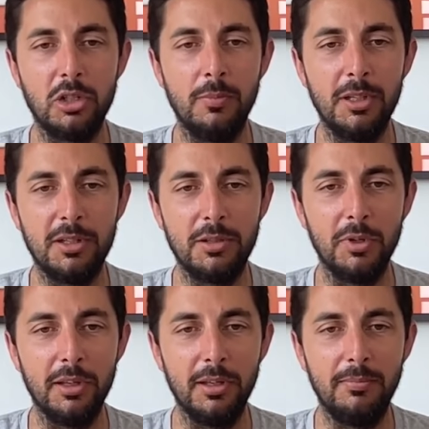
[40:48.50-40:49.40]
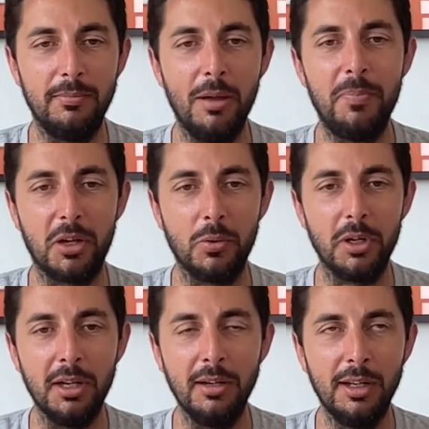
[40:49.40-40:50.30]
instruments with a, a
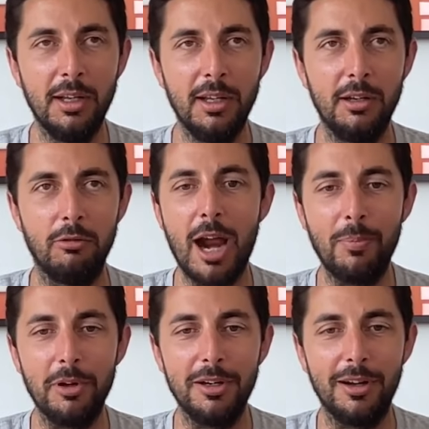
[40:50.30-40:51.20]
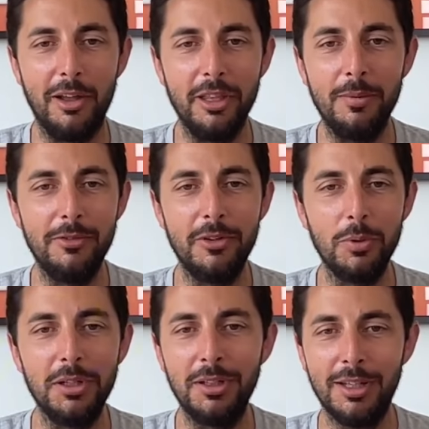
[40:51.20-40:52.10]
Bitcoin wrapper on them, if
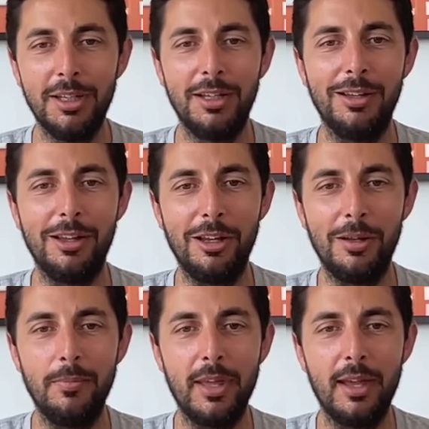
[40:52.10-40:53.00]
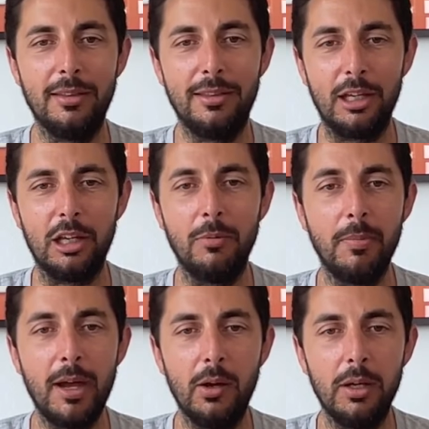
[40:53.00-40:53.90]
you will, um, that that come
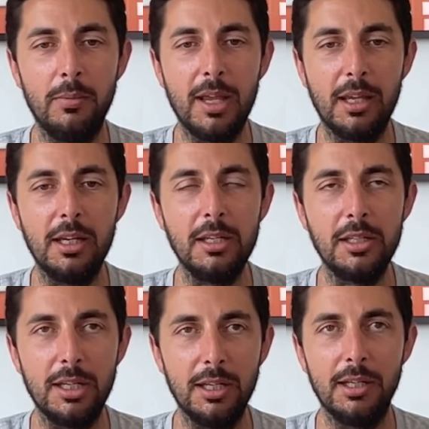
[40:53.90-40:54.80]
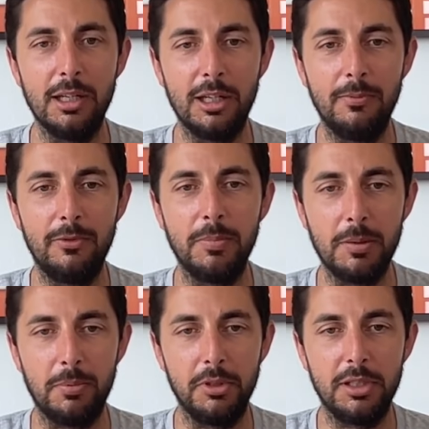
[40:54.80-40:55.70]
about and make it easy um, for
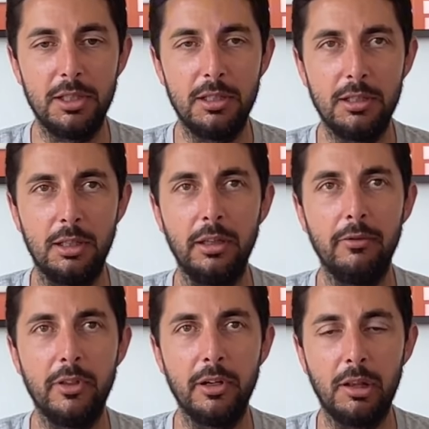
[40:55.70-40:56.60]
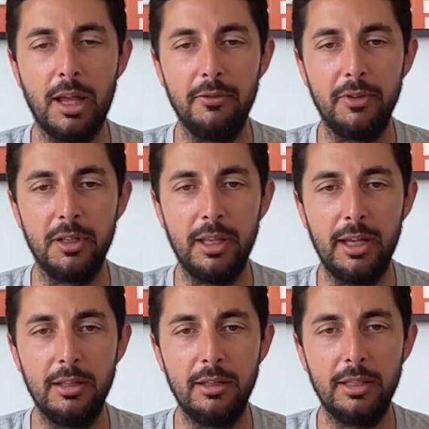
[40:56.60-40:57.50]
people to to live their life in
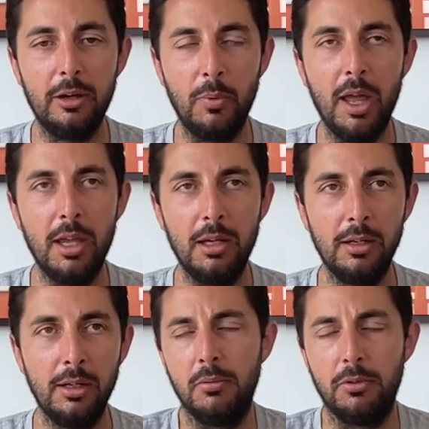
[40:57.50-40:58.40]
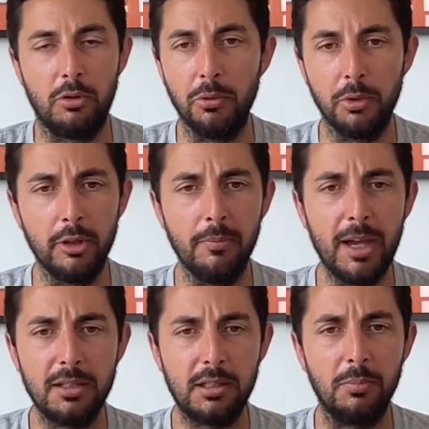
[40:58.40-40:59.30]
that that way. And you know, the growth over the
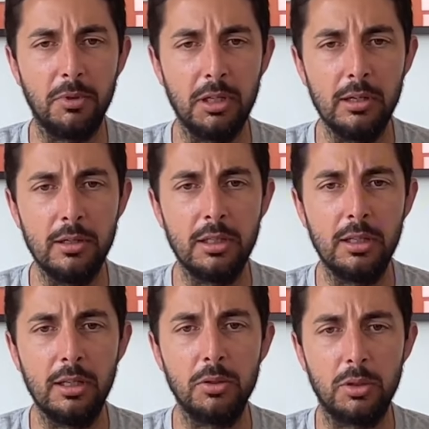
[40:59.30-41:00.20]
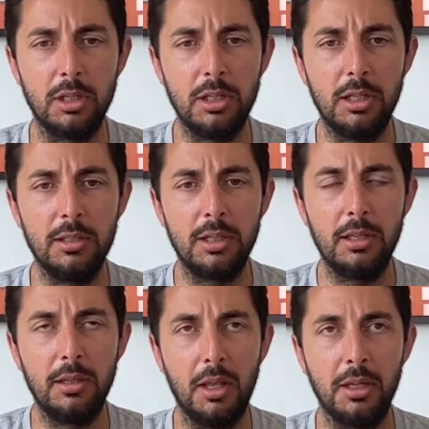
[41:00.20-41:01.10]
past couple of years and those sorts of things, I,
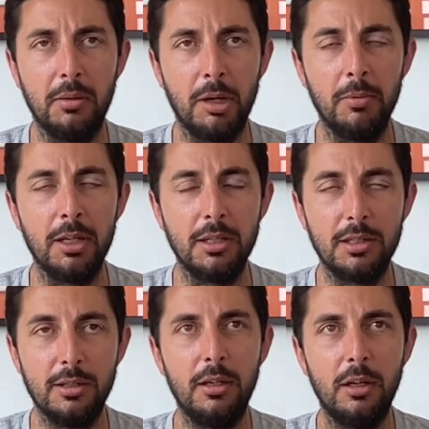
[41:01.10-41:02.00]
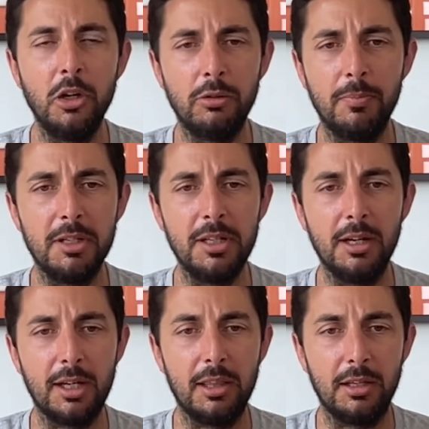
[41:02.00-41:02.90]
I think probably gets
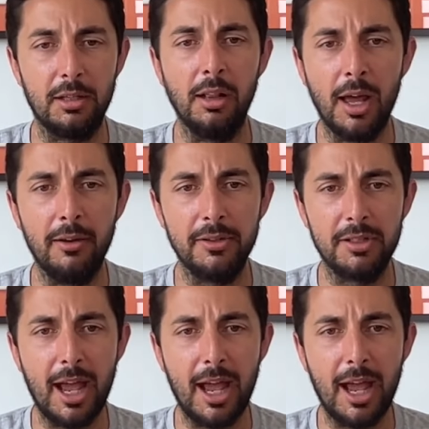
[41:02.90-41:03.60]
underrepresented. I think a lot has